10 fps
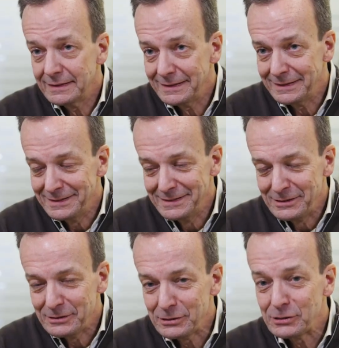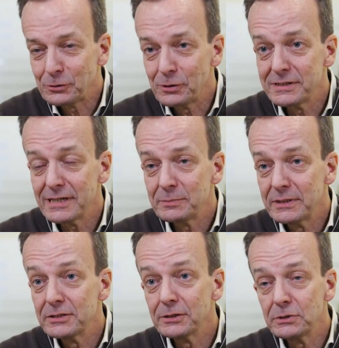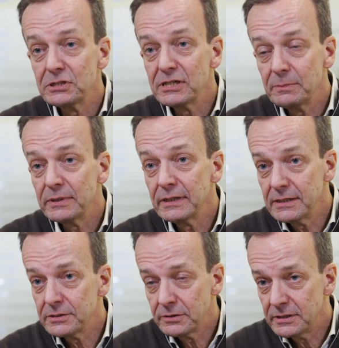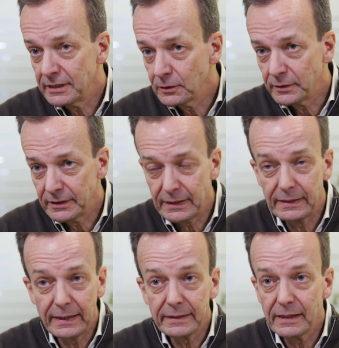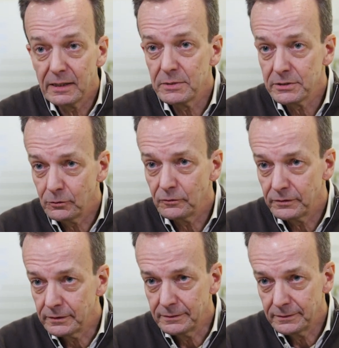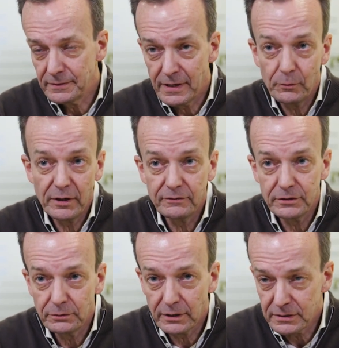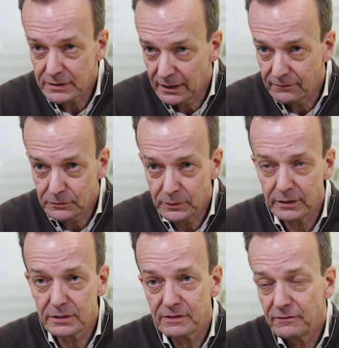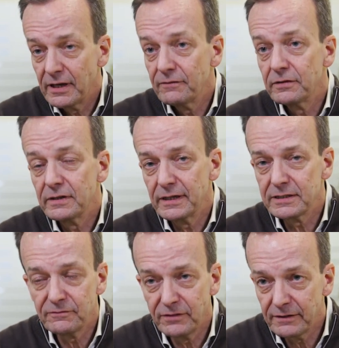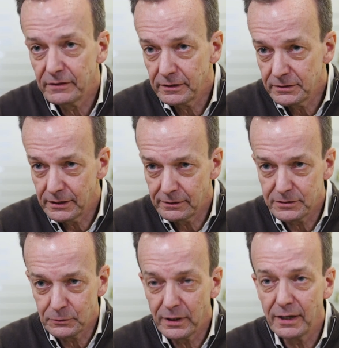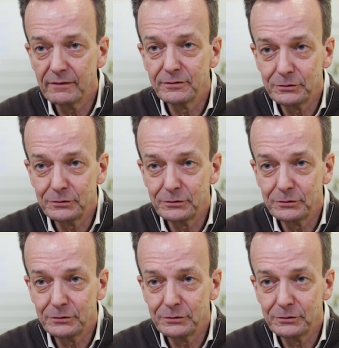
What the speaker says: the source has been so cheap and easy to deal with, and that game is over. Now we have to do it ourselves. We're going to survive for the next 500 years. We have